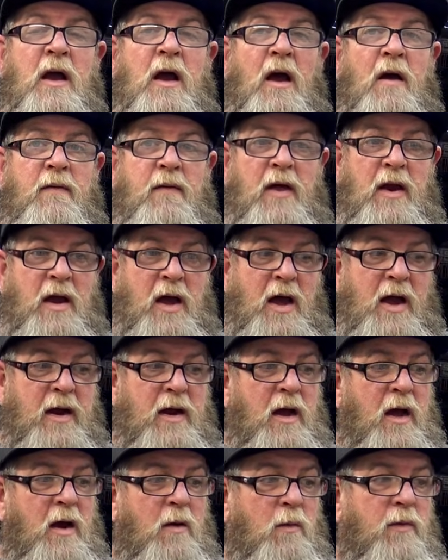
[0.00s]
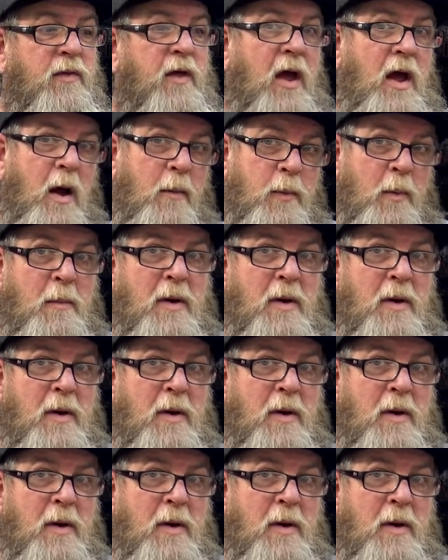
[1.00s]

And then I, with the help